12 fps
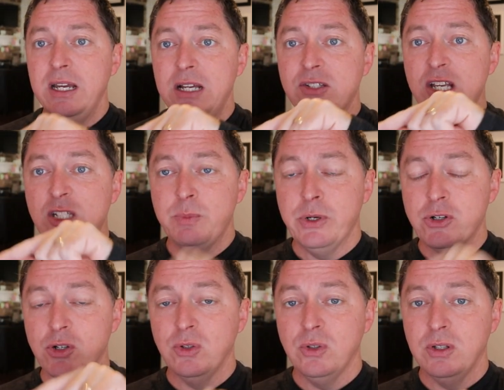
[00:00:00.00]
is a
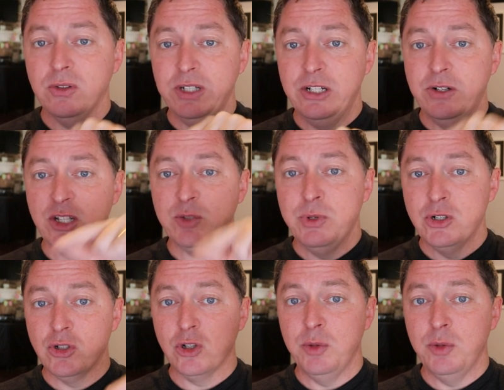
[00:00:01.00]
spiritual leader in a spiritual